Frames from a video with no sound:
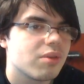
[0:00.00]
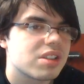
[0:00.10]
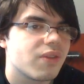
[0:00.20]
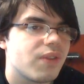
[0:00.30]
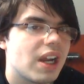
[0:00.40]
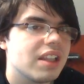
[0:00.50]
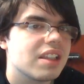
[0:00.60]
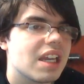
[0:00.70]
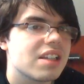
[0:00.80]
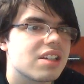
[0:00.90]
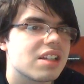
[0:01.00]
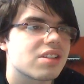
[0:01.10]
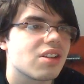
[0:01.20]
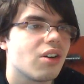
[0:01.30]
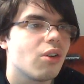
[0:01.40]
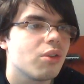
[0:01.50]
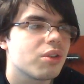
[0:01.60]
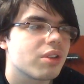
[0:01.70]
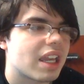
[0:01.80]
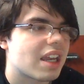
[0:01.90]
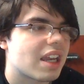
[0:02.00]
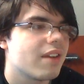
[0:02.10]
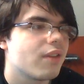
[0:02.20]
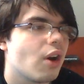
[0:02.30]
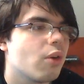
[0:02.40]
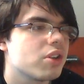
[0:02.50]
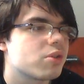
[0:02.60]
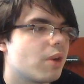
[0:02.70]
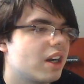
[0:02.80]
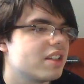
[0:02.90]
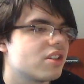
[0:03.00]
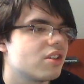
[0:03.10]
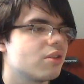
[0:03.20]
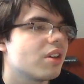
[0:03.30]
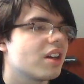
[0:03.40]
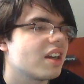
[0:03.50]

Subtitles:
was to finally get a chance to hold her like I've always wanted to,